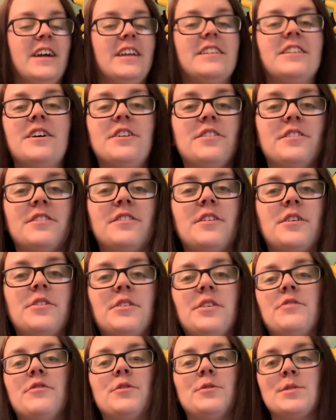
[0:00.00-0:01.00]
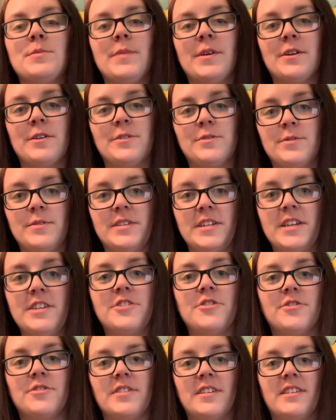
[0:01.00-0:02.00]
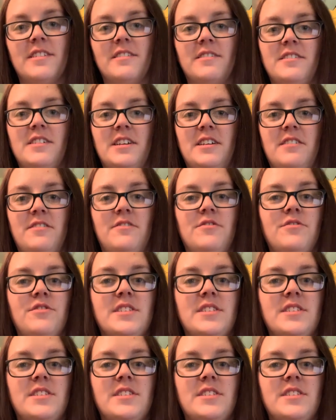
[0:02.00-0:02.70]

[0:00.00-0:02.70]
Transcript: nothing feels better to a teacher than